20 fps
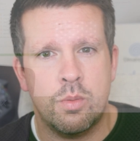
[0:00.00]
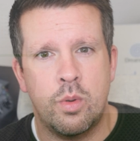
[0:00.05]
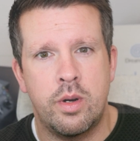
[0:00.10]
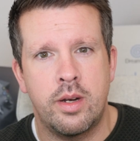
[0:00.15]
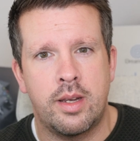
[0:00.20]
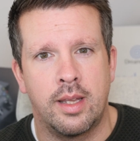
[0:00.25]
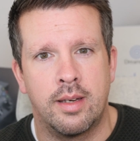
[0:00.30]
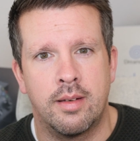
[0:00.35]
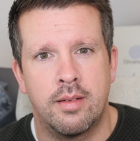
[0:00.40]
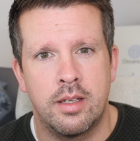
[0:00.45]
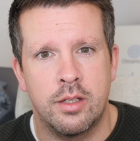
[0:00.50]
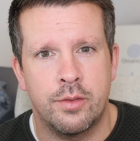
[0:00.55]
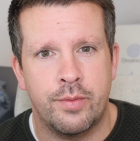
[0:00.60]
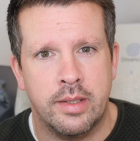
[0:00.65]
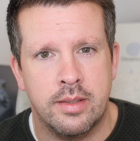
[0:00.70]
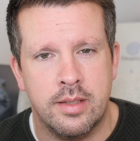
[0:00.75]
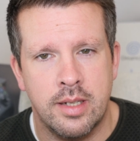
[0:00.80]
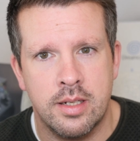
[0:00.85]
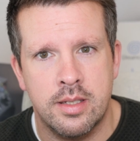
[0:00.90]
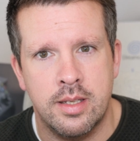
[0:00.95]
working. It's
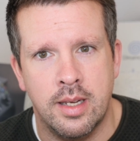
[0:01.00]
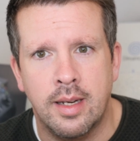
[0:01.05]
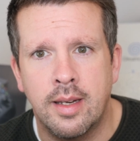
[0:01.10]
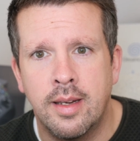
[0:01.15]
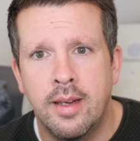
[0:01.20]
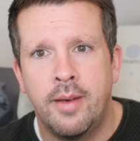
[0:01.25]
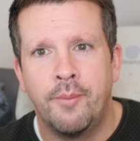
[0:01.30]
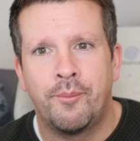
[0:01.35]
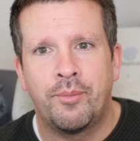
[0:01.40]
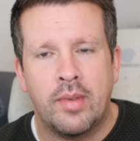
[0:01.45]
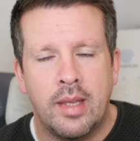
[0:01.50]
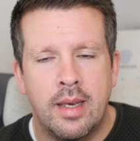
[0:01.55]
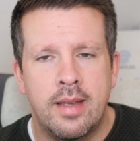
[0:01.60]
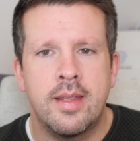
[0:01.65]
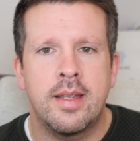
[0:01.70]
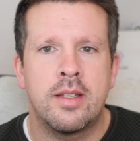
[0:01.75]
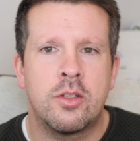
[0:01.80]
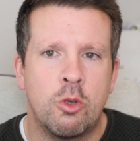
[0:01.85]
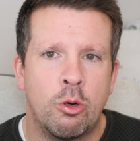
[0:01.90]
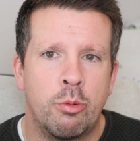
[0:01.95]
fantastic. It
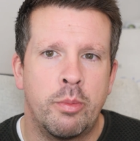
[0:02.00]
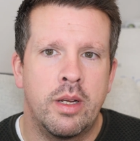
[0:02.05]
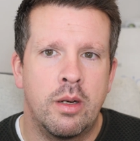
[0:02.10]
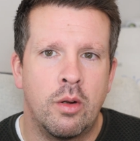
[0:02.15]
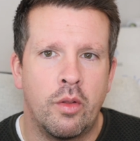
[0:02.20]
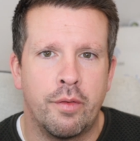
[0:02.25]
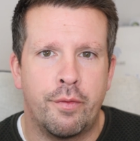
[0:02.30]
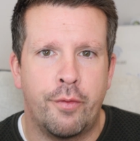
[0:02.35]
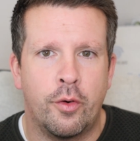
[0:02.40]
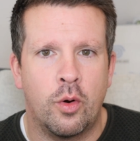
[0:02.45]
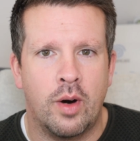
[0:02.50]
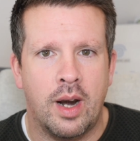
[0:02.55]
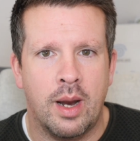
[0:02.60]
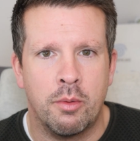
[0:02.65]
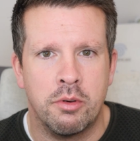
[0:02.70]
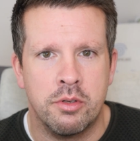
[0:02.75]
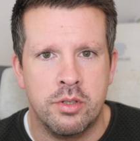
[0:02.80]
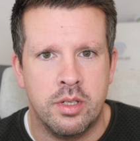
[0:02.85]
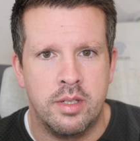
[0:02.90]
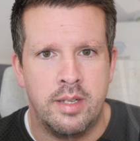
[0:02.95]
then took me another 4
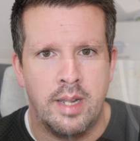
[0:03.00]
hours to